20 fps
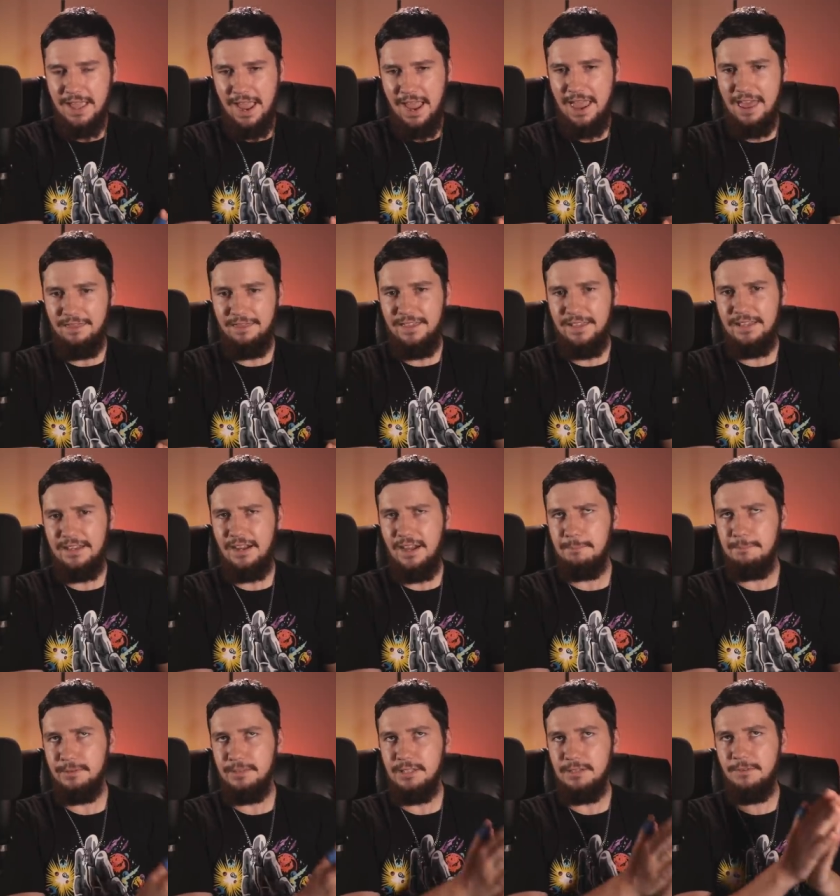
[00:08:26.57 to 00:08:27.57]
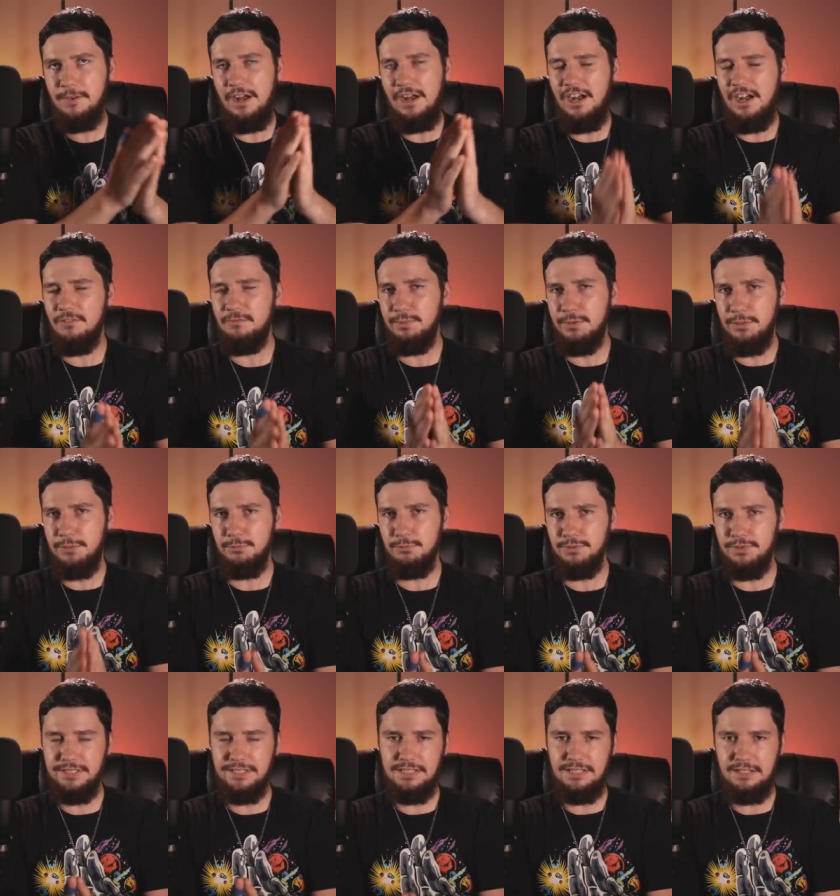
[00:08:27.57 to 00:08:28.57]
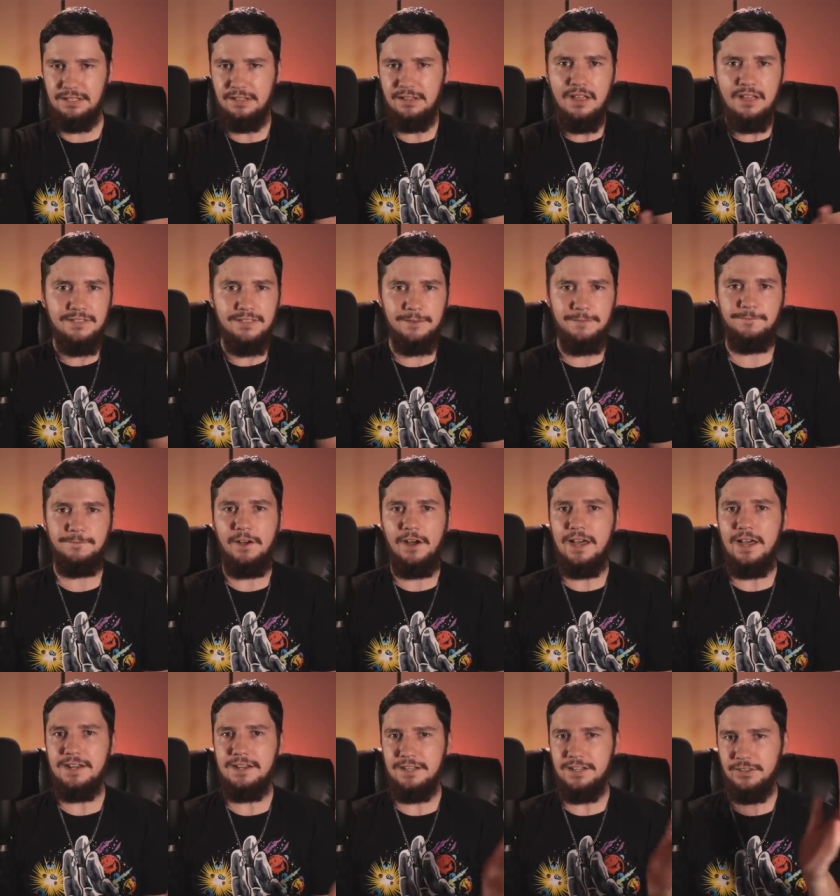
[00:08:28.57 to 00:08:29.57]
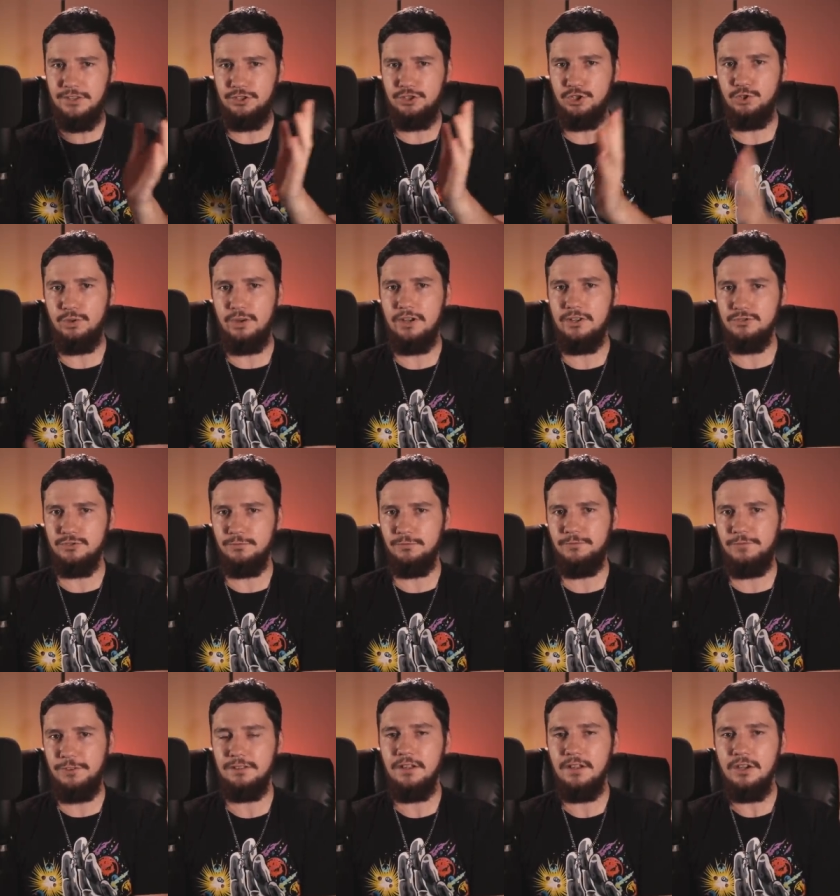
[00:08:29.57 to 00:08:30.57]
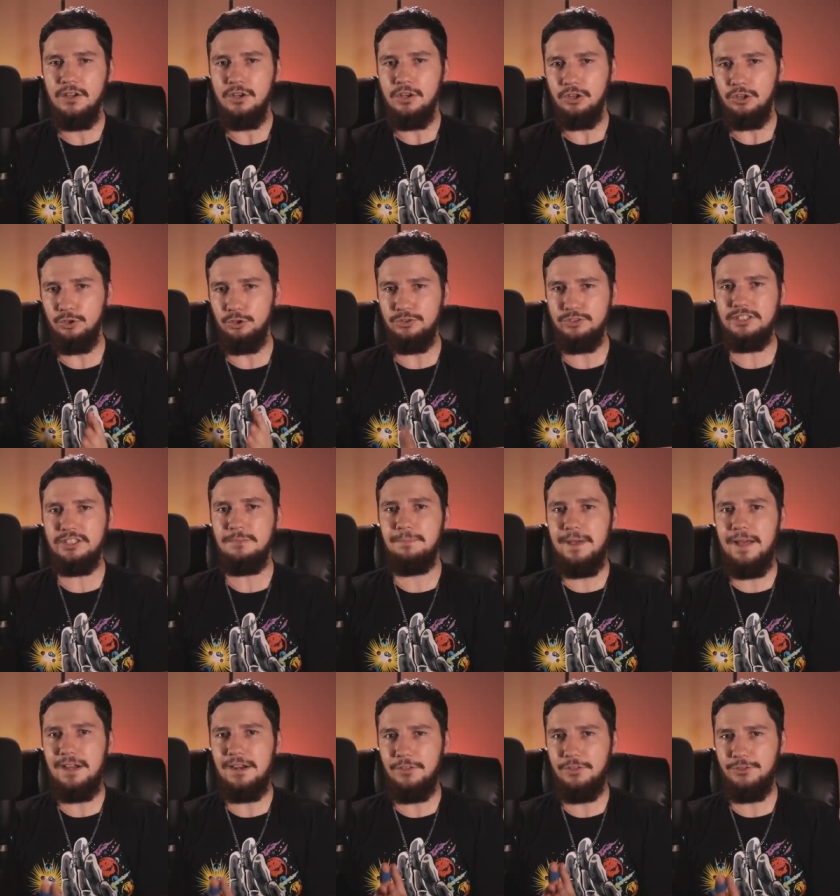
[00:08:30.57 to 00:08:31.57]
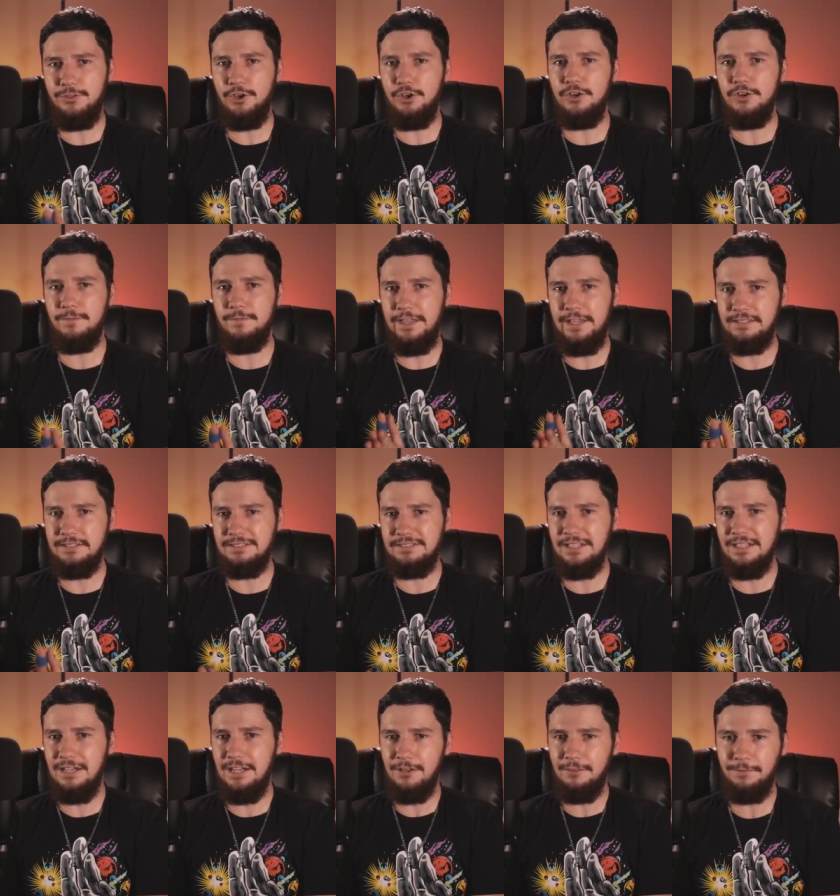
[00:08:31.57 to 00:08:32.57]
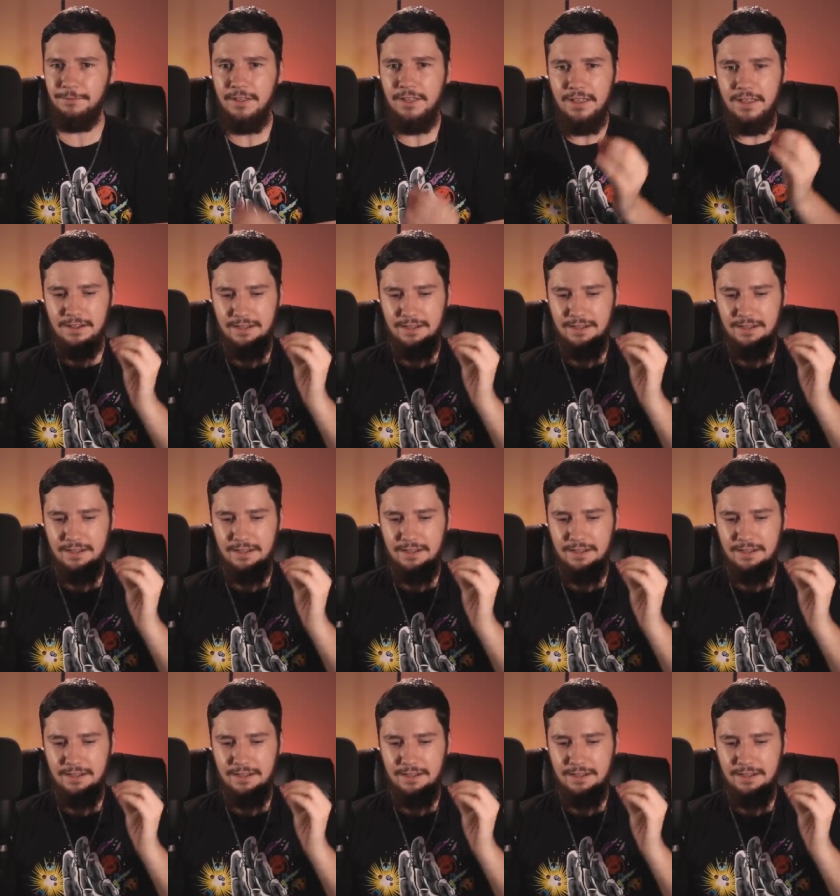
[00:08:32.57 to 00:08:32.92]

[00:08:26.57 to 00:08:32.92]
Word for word: and then I believe halfway through the year, they fired another 250, losing about a third of their staff.